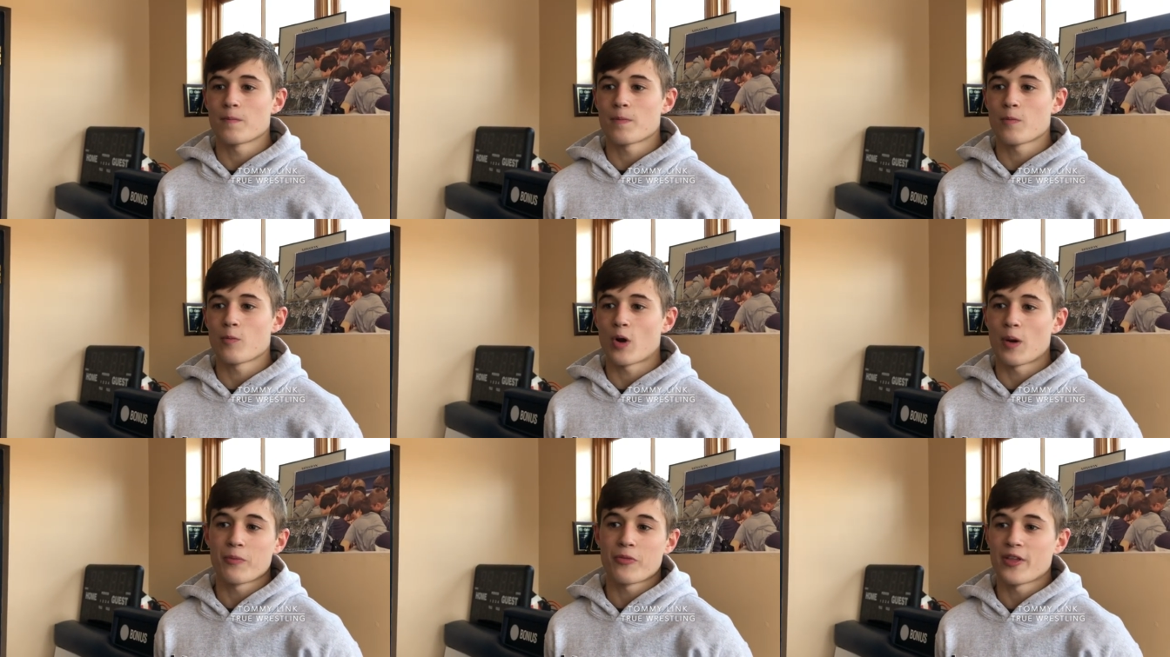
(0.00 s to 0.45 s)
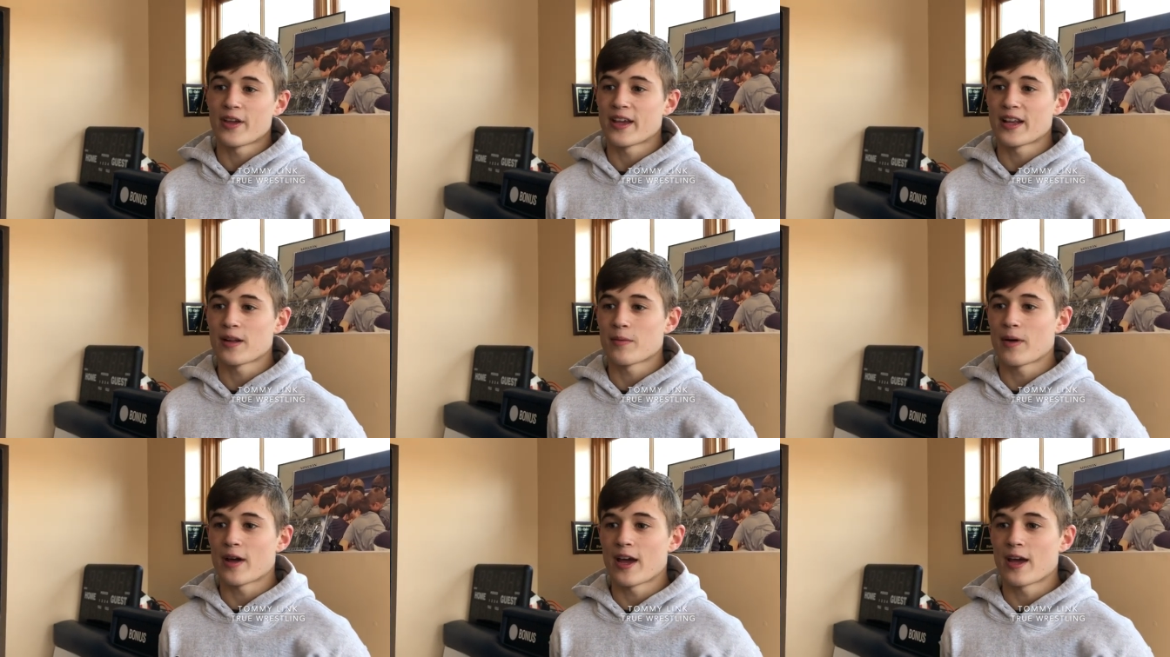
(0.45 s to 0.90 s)
what I'm
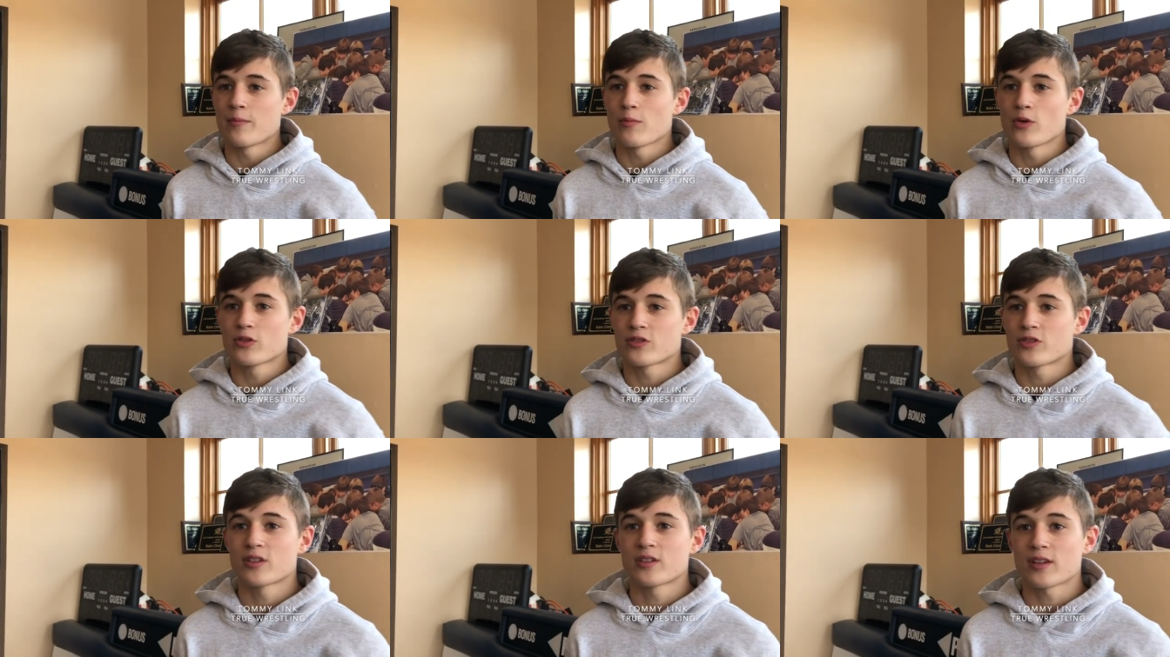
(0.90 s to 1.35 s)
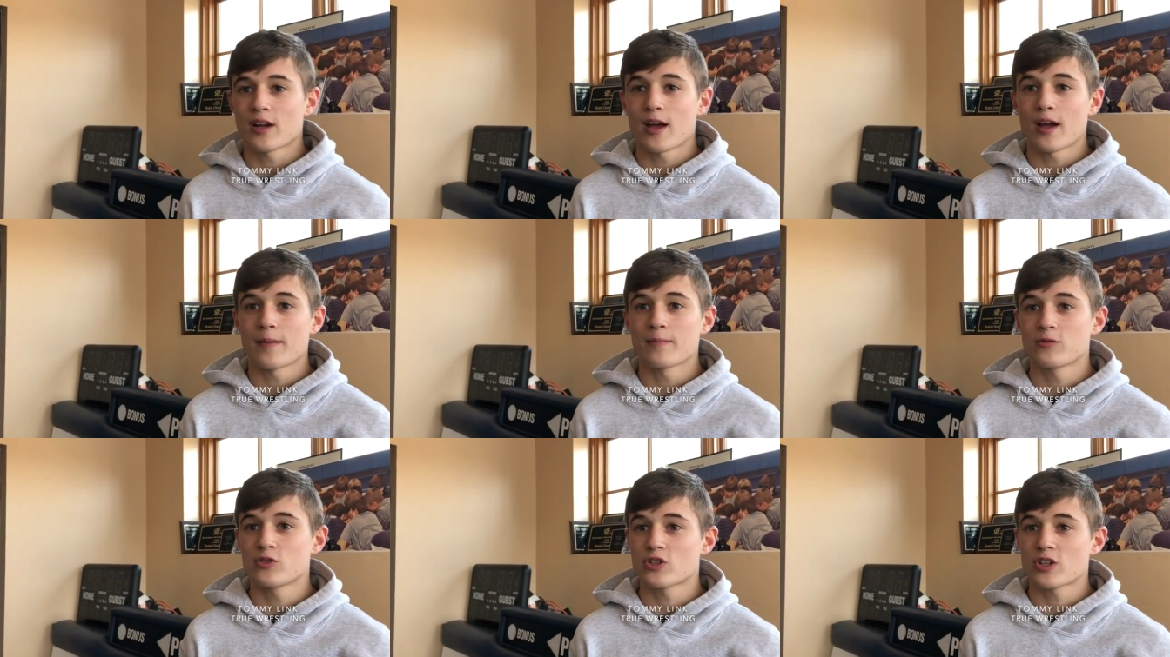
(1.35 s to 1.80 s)
thinking in my head most of the
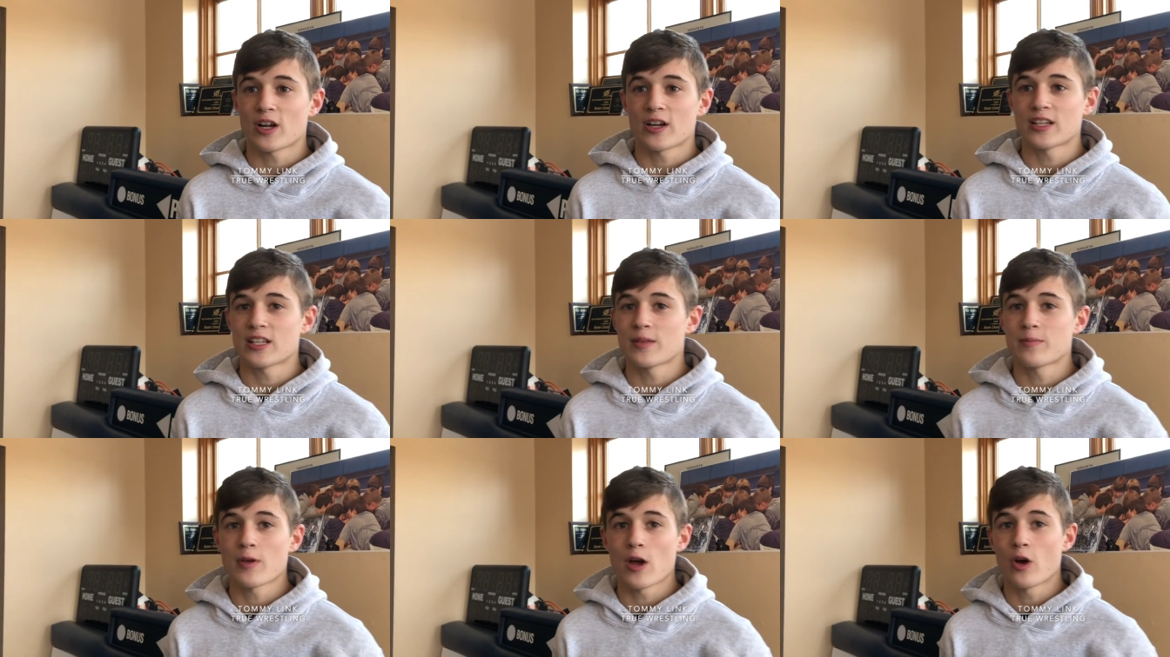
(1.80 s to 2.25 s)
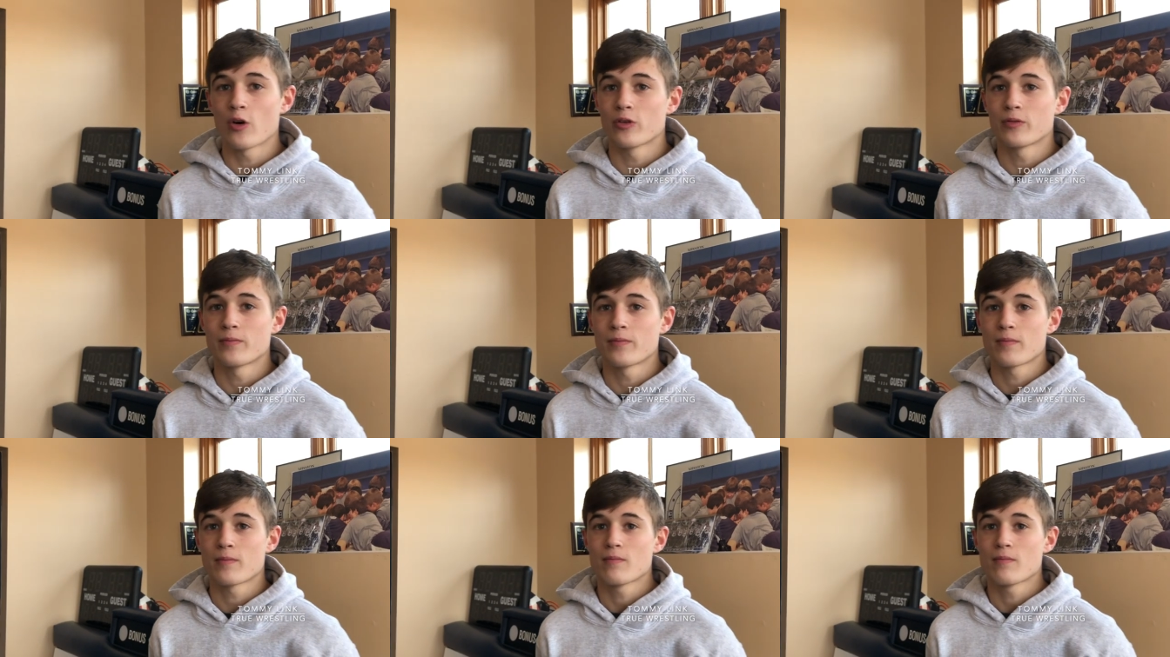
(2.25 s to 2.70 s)
time. You just gotta keep going.